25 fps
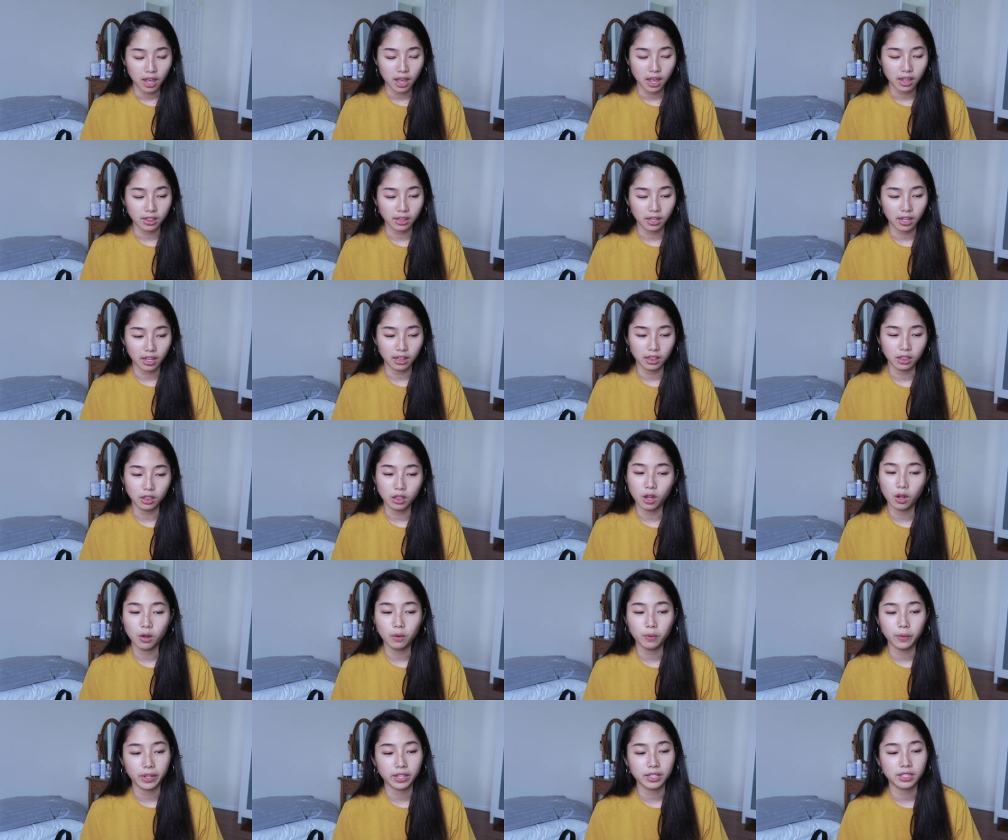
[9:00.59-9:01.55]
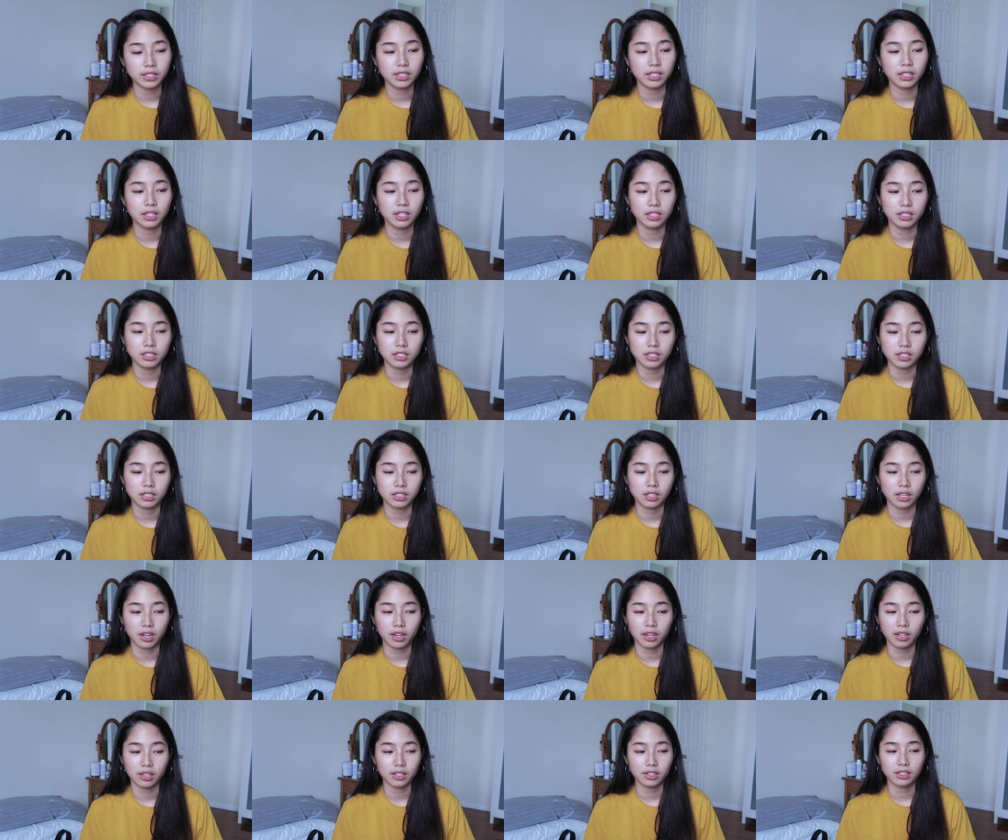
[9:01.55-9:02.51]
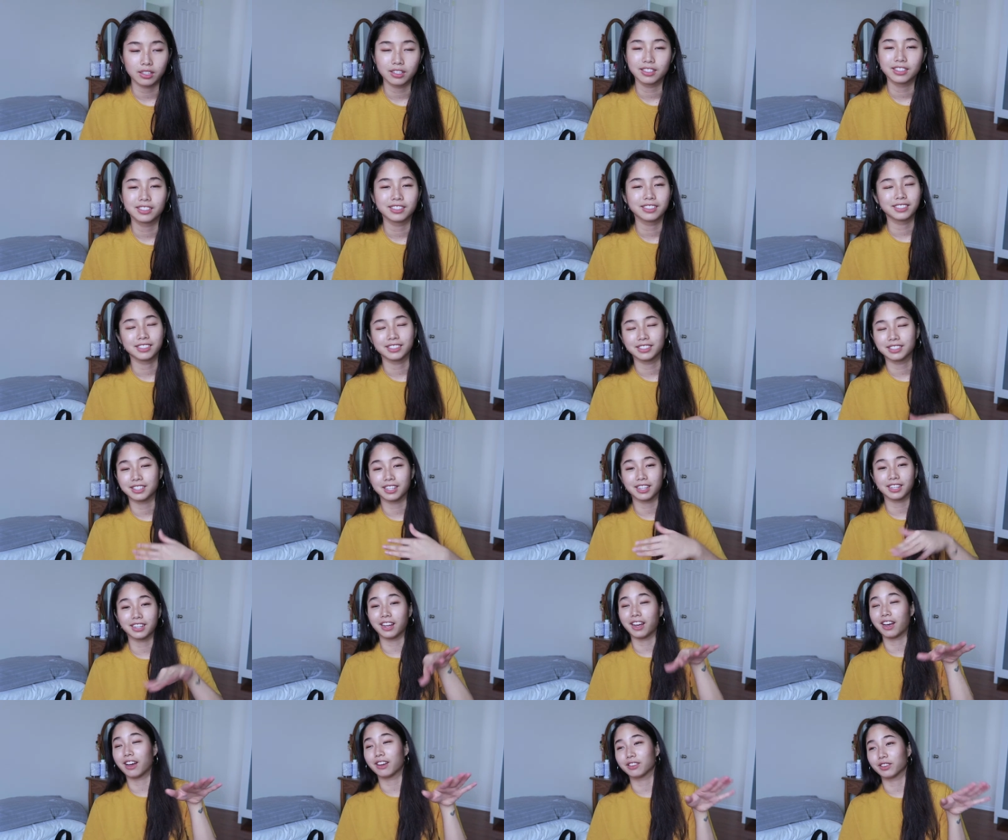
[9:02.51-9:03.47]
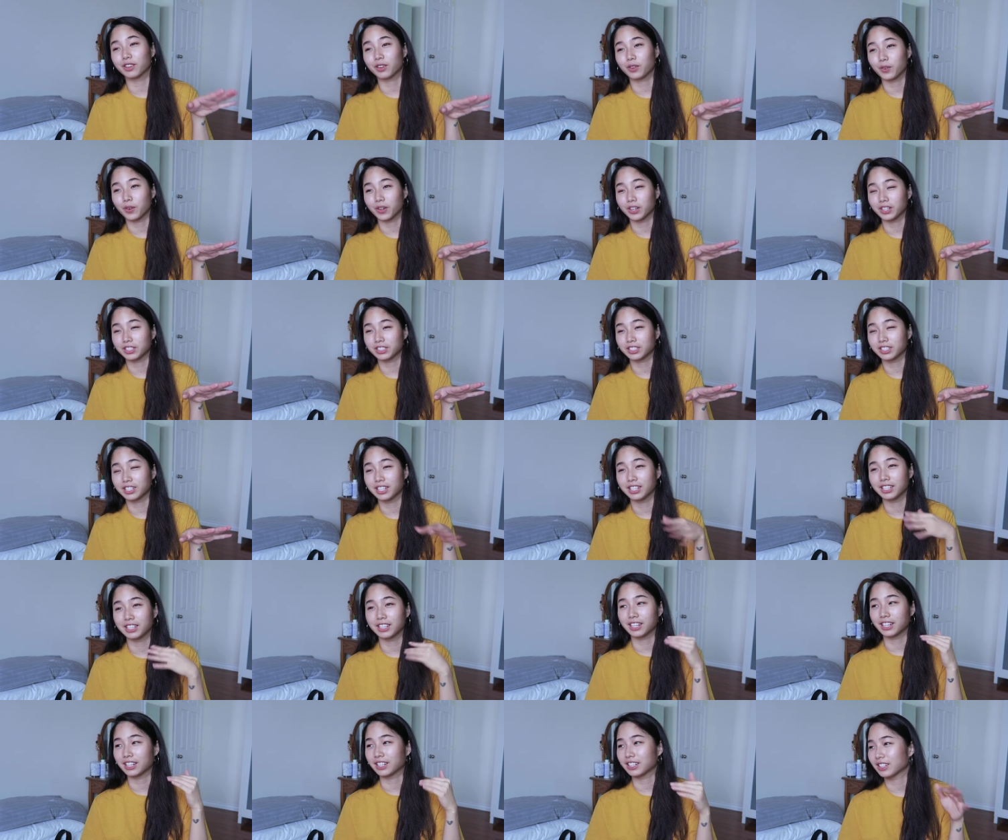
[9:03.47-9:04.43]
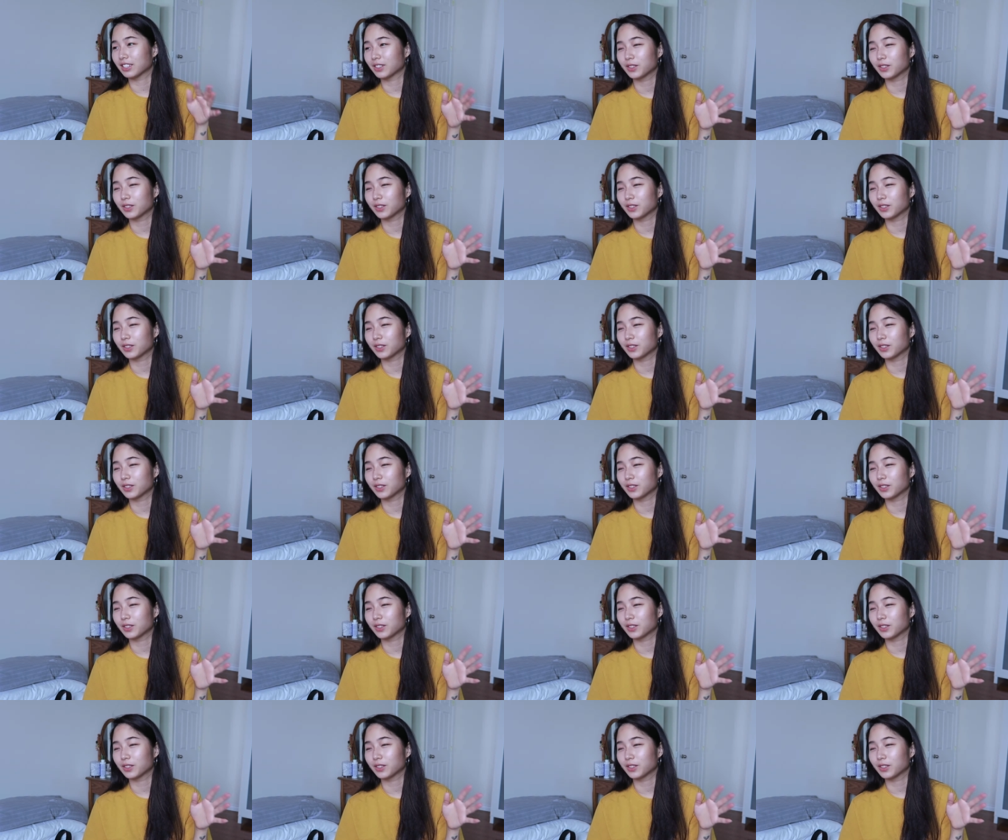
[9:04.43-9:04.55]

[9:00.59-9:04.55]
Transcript: And then low-waisted is just like it's like out the question. Like